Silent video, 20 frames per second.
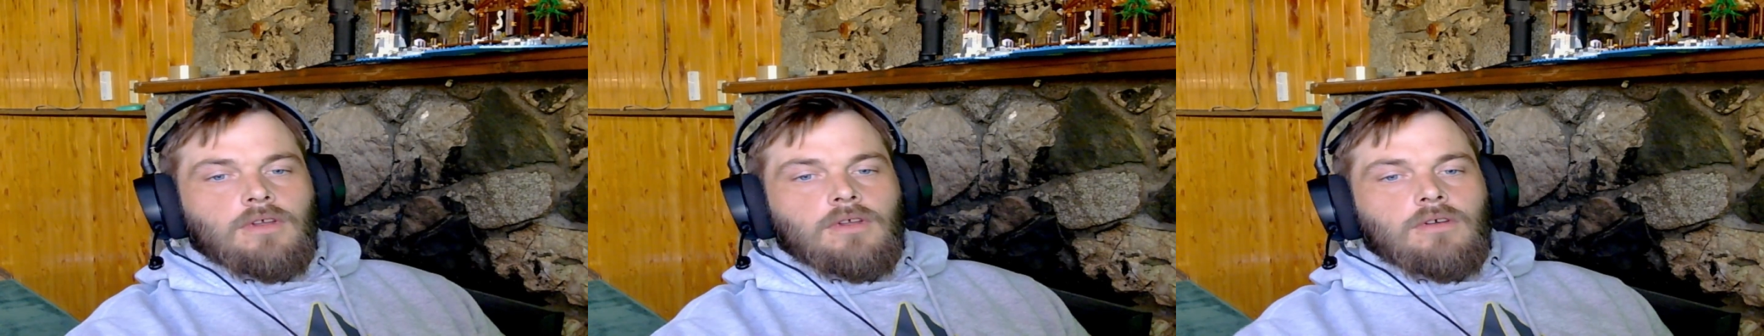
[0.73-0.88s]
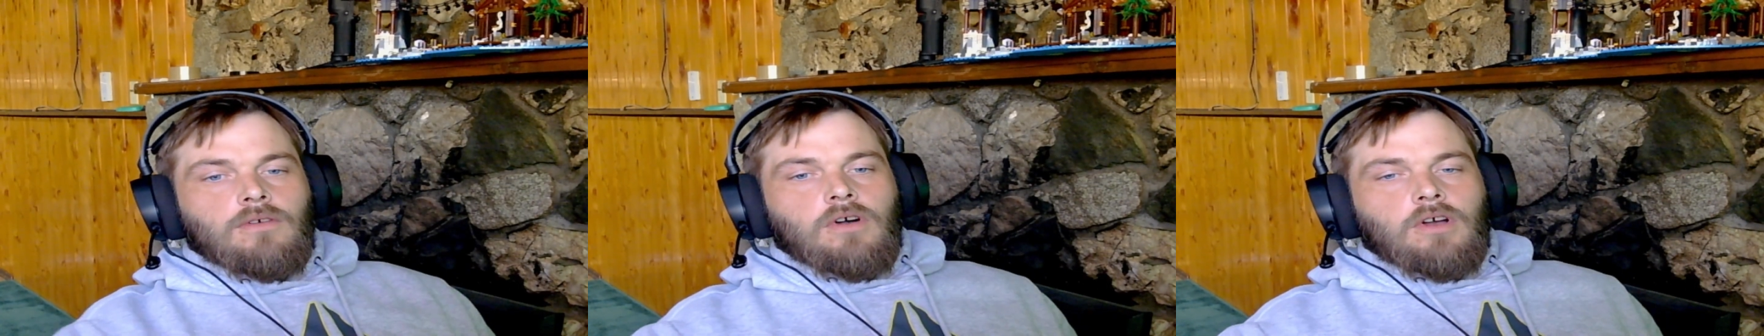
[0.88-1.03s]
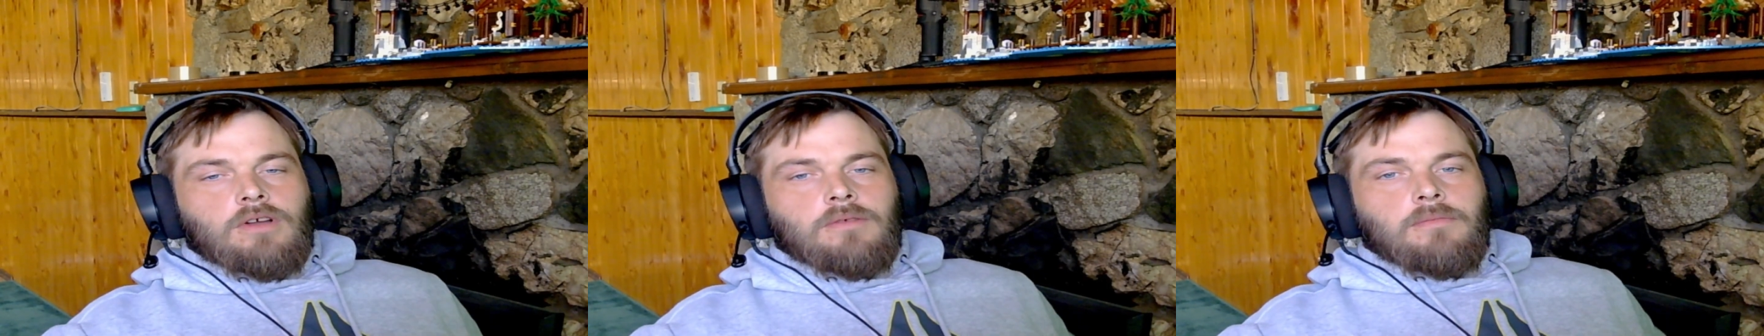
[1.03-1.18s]

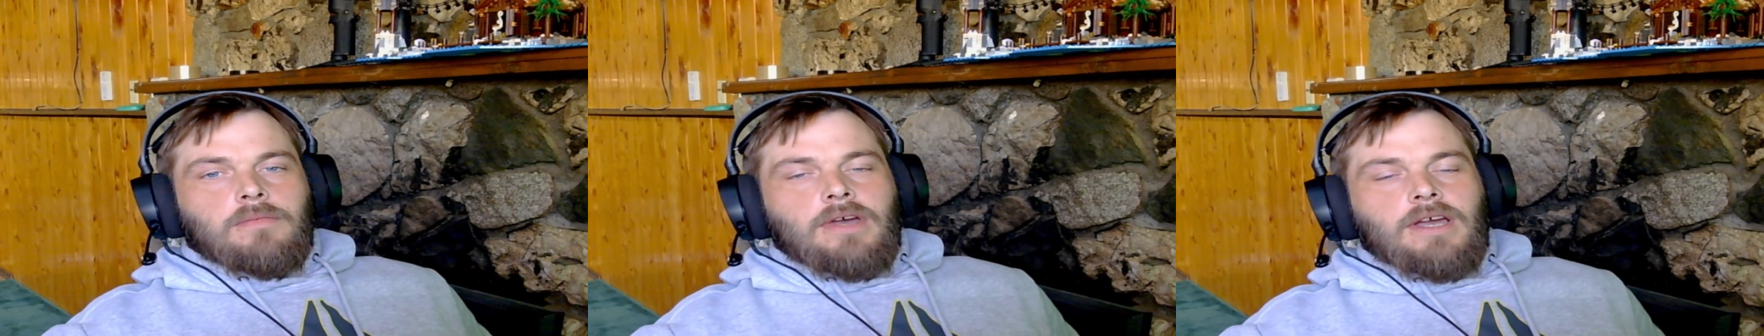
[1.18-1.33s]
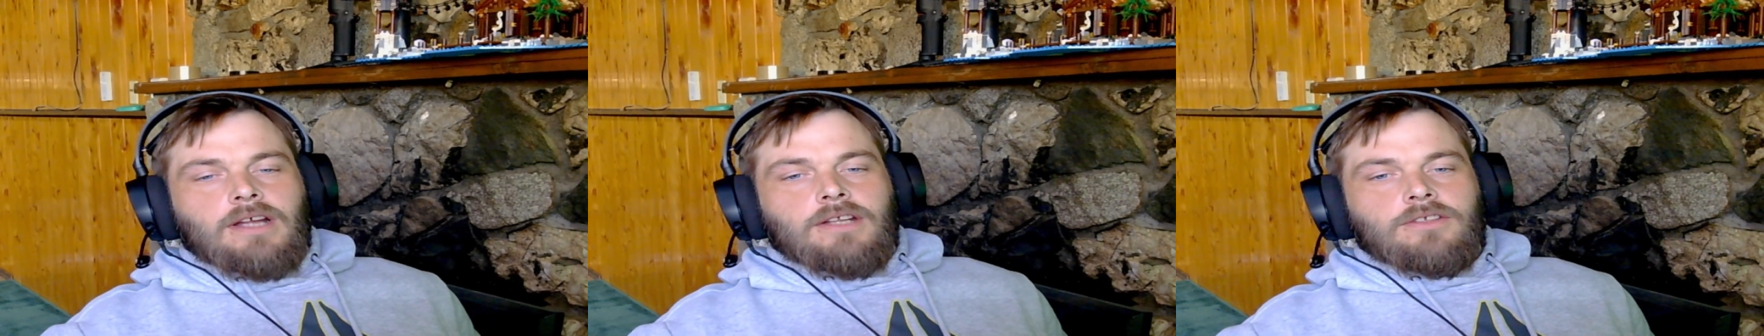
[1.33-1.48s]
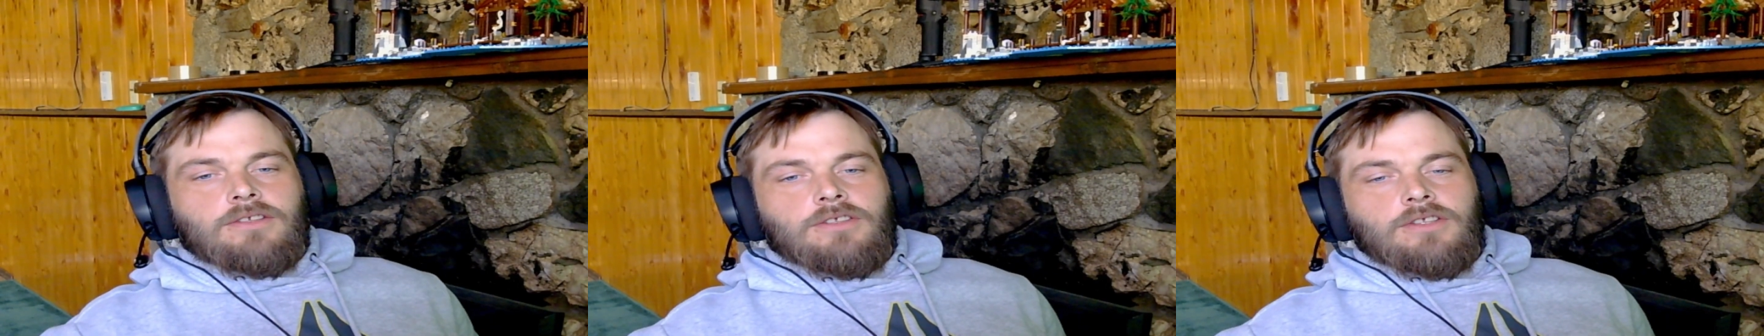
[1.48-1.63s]
Welcome
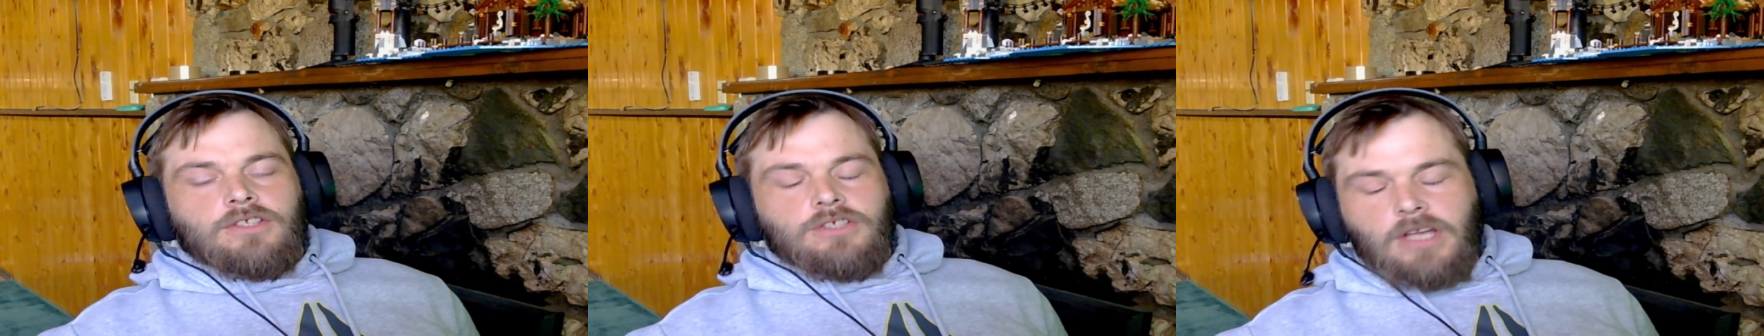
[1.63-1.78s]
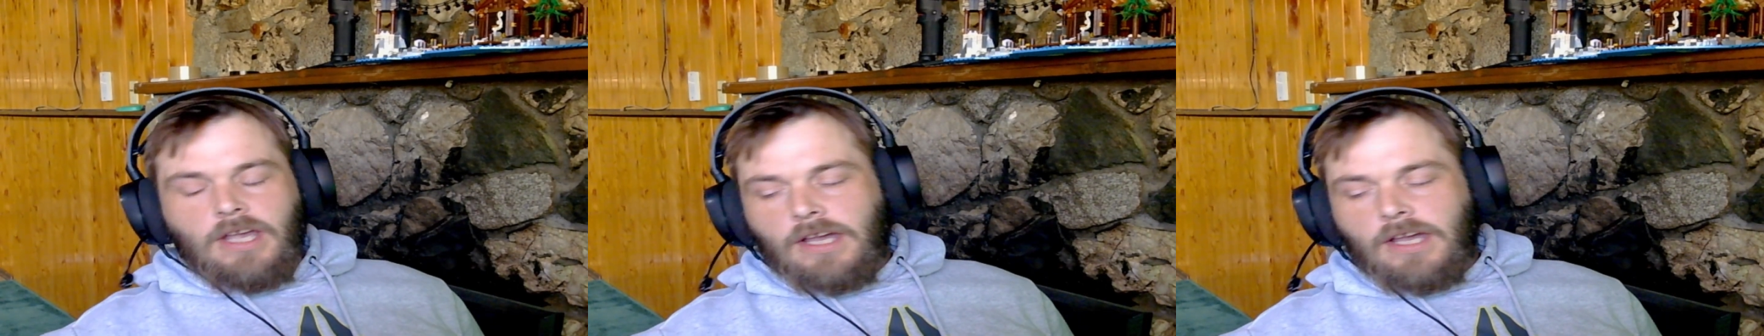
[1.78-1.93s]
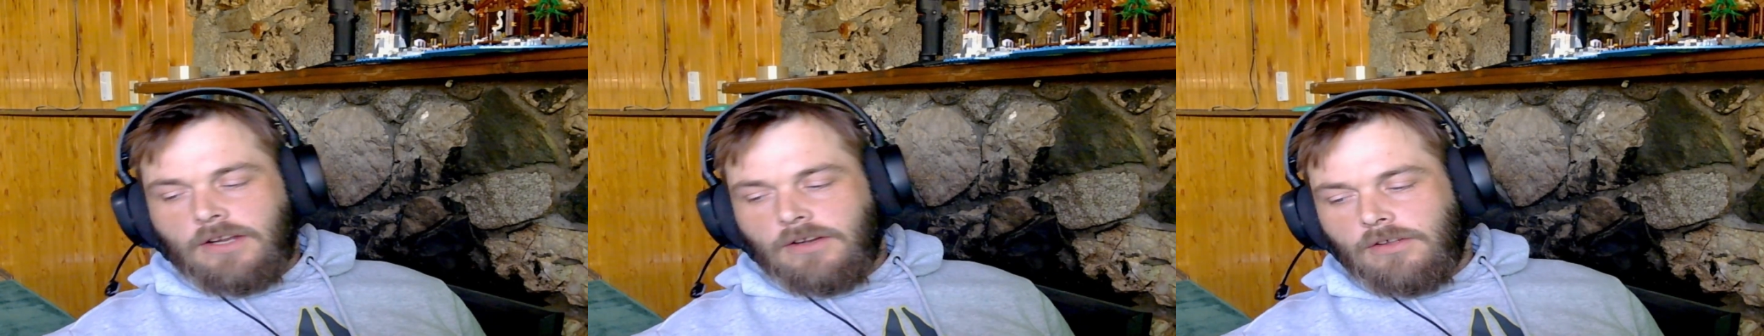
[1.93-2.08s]
back to the
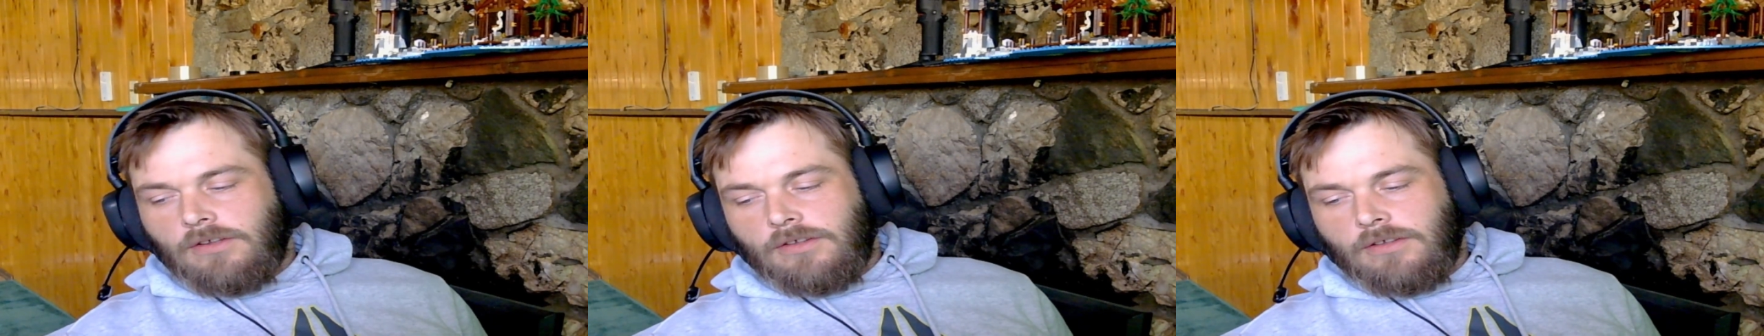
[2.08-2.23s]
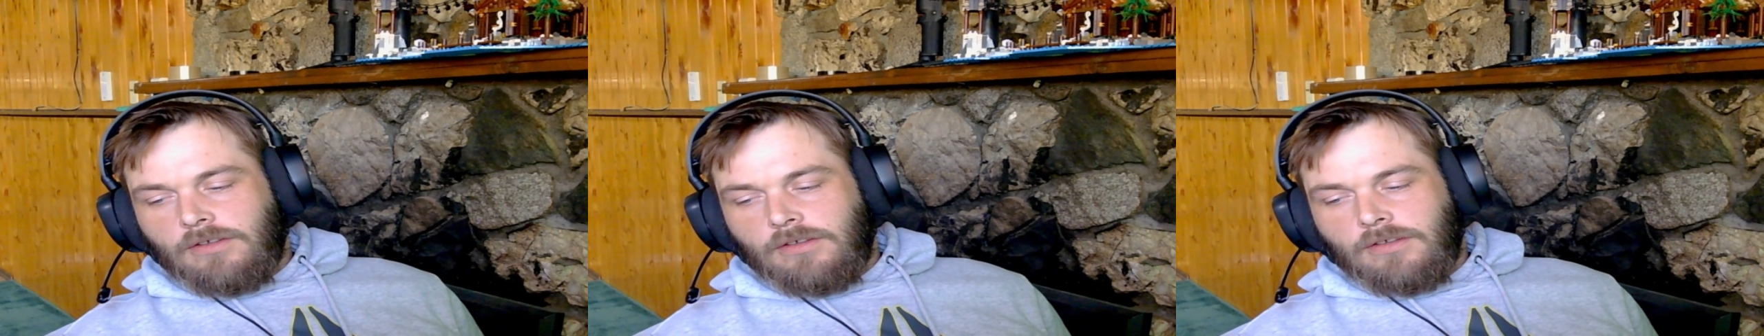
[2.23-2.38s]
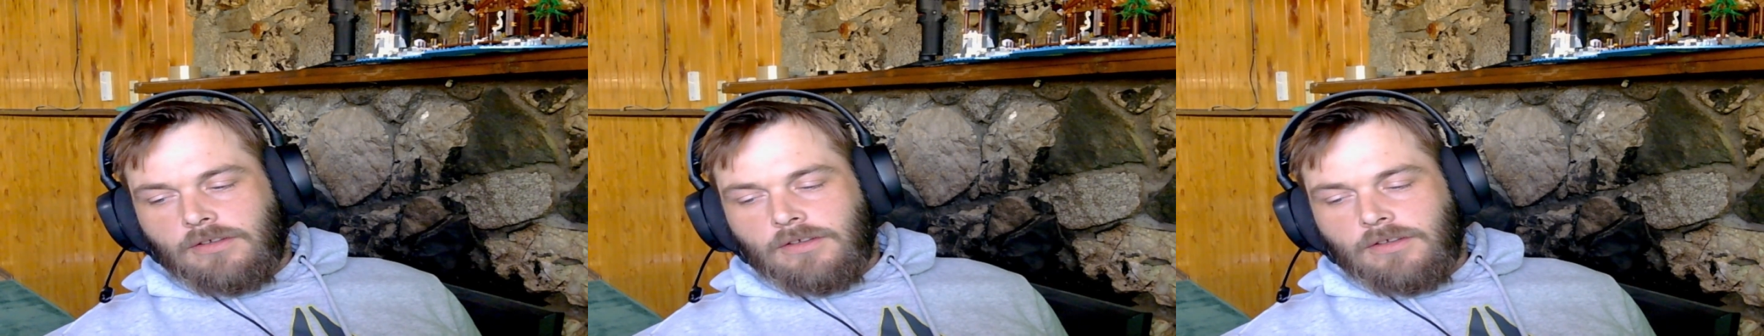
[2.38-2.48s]
channel.